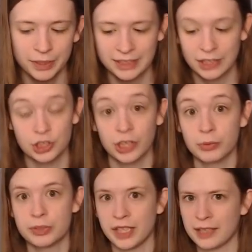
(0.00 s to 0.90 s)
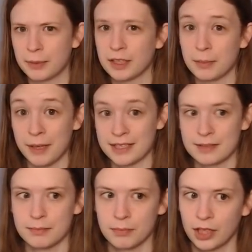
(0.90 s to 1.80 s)
because like Jund was like probably the
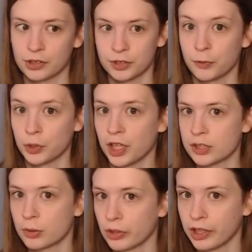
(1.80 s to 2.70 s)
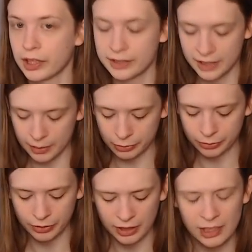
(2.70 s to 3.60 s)
best colors for dice rolling and
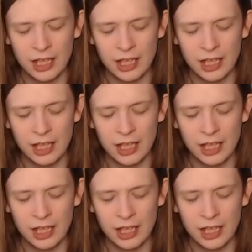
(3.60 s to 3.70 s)
unstable,